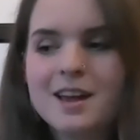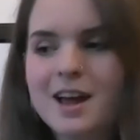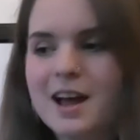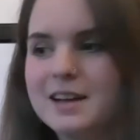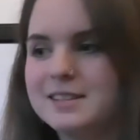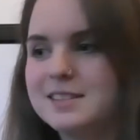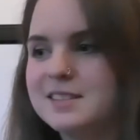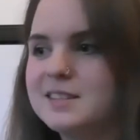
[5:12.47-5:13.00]
I
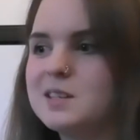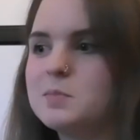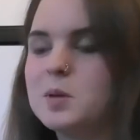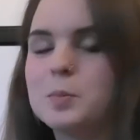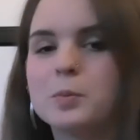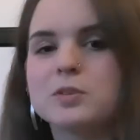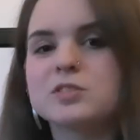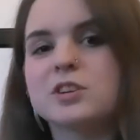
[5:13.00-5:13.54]
see
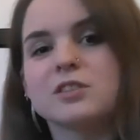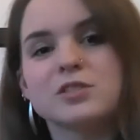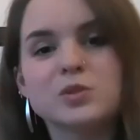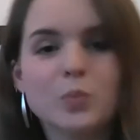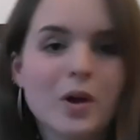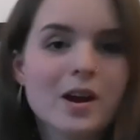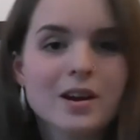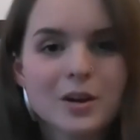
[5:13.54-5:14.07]
people start
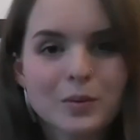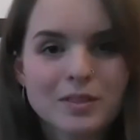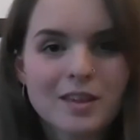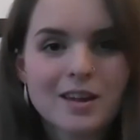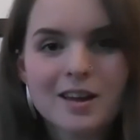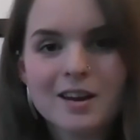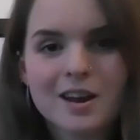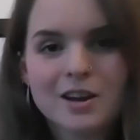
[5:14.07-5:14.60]
swearing when they
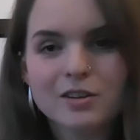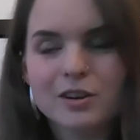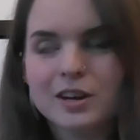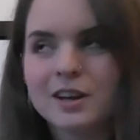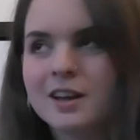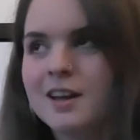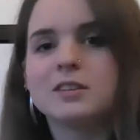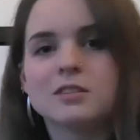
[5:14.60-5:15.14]
get angry,
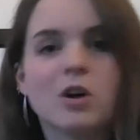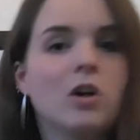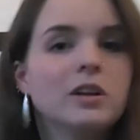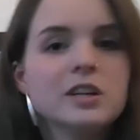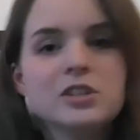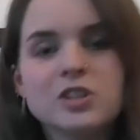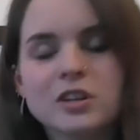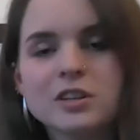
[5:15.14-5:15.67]
calling
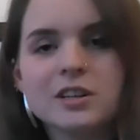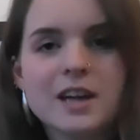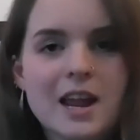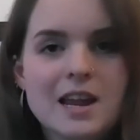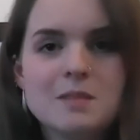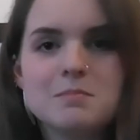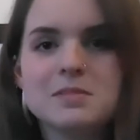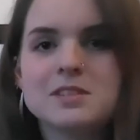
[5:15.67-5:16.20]
each other
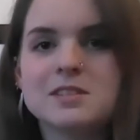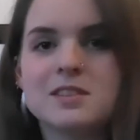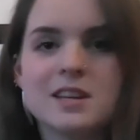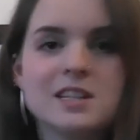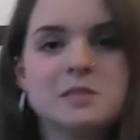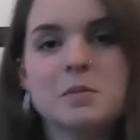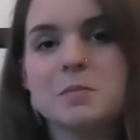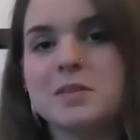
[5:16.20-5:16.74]
names,
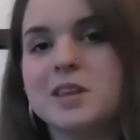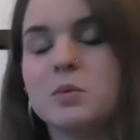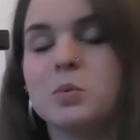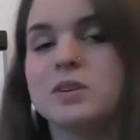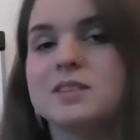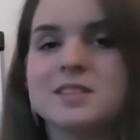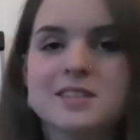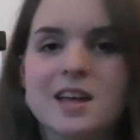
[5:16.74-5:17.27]
things maybe they
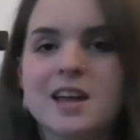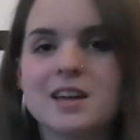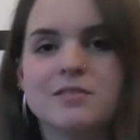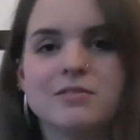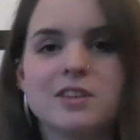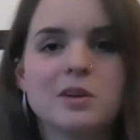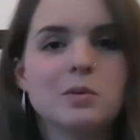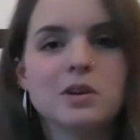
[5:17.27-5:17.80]
wouldn't say if
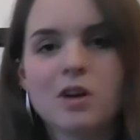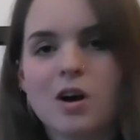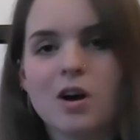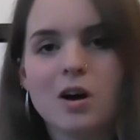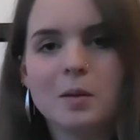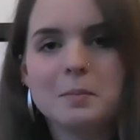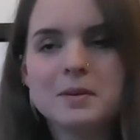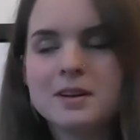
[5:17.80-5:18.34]
they were
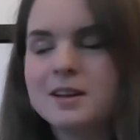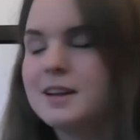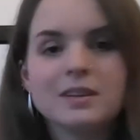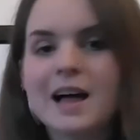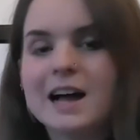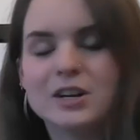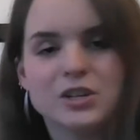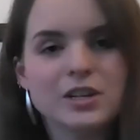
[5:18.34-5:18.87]
calm,
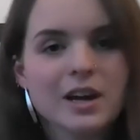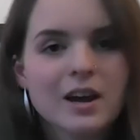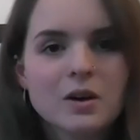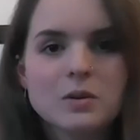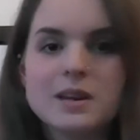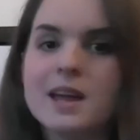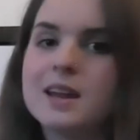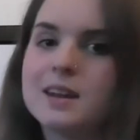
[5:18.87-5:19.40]
lashing out,
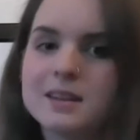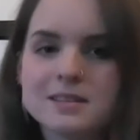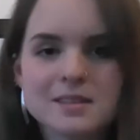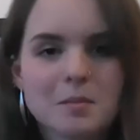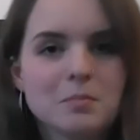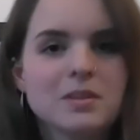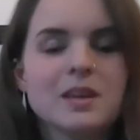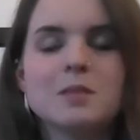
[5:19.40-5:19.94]
hitting
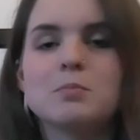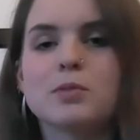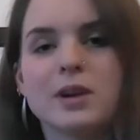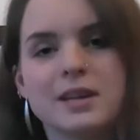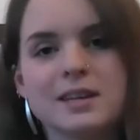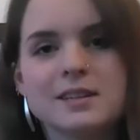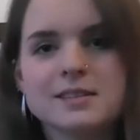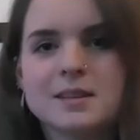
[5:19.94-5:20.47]
something,
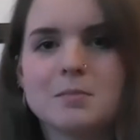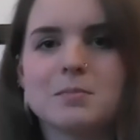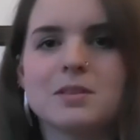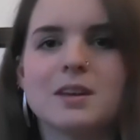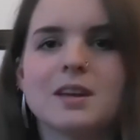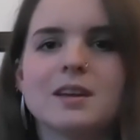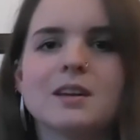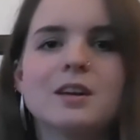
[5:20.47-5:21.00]
breaking
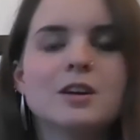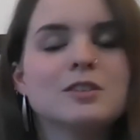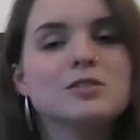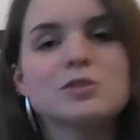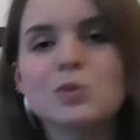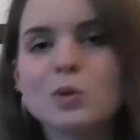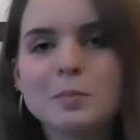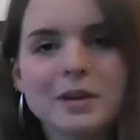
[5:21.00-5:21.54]
something,
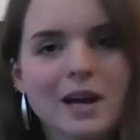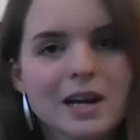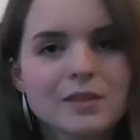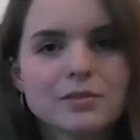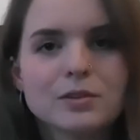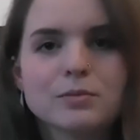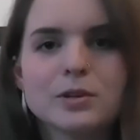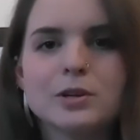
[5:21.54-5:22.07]
storming out of
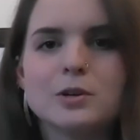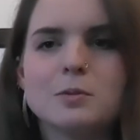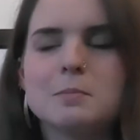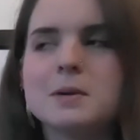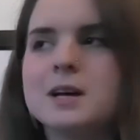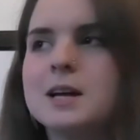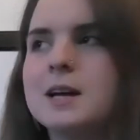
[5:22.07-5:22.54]
a room.